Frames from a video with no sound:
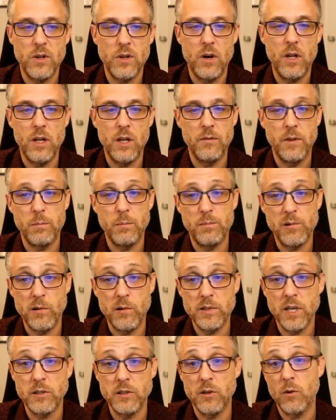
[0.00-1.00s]
all of the
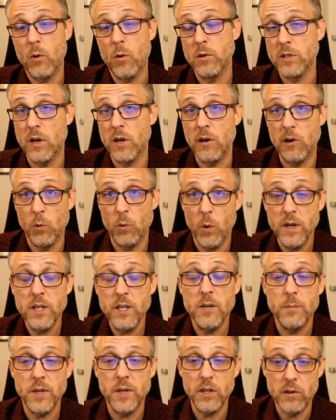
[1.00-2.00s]
processor cores on our one
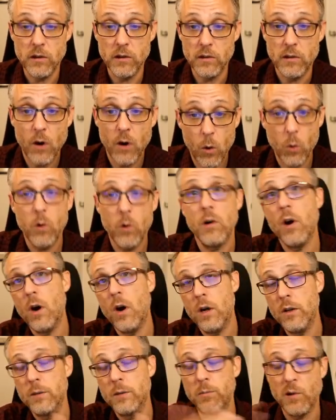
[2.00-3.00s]
computer or
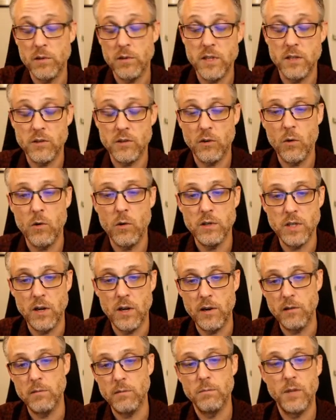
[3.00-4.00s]
all the processor cores
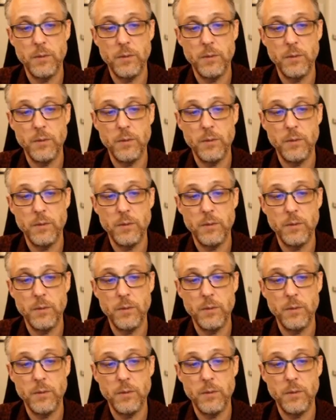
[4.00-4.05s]
on our